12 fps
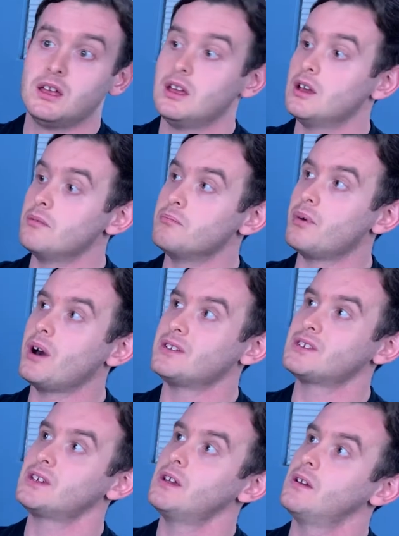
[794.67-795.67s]

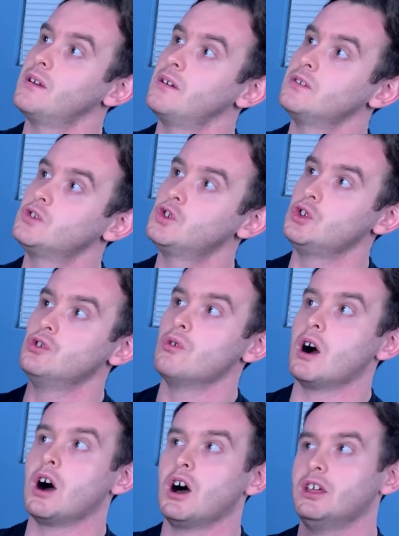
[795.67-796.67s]
But to
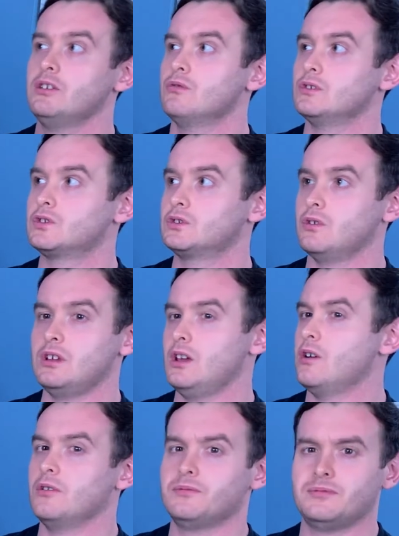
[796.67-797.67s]
a Hollywood
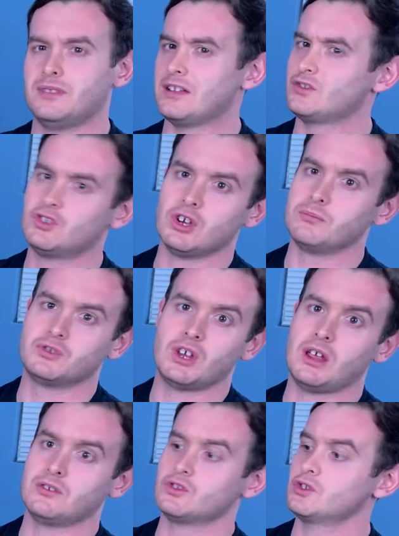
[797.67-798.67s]
studio, that's chump
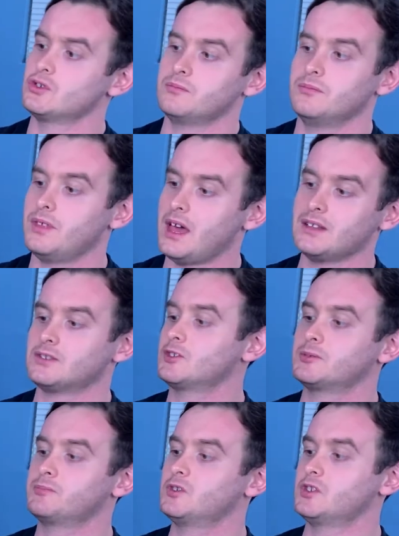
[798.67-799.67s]
change.
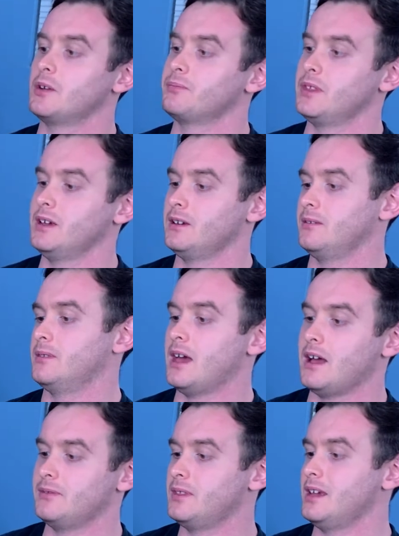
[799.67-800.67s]
That's something
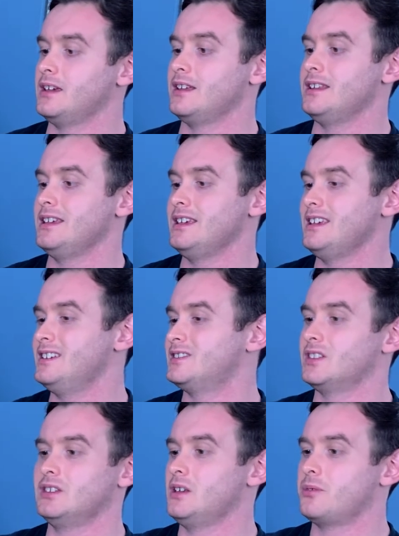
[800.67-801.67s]
that they could
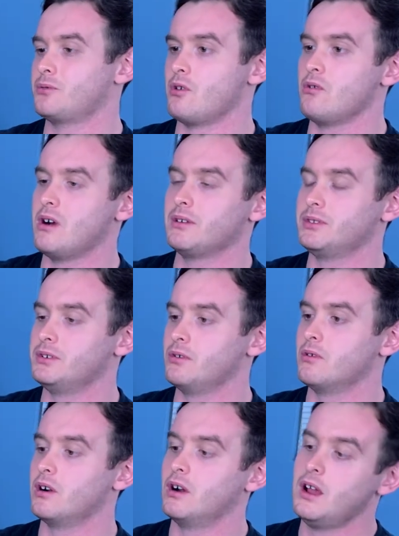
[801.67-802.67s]
easily throw out the
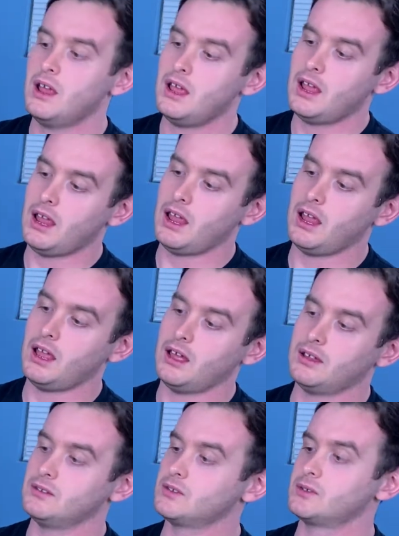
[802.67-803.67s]
door
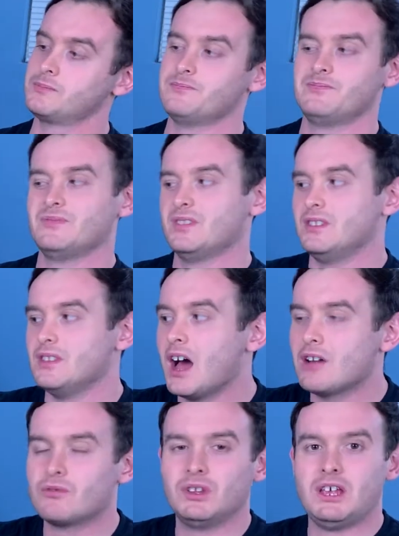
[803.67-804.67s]
and
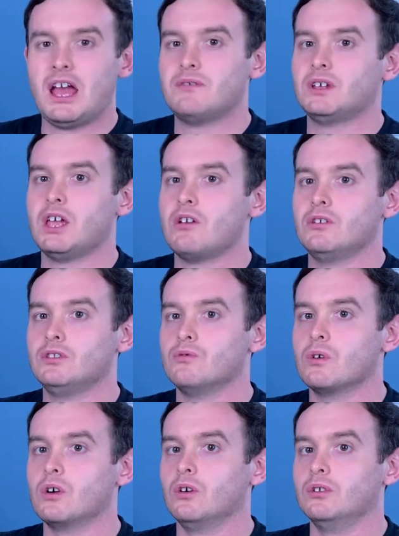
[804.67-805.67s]
not really have a care in the
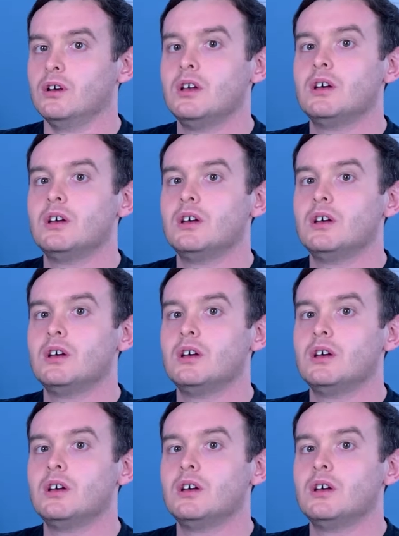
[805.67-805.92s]
world.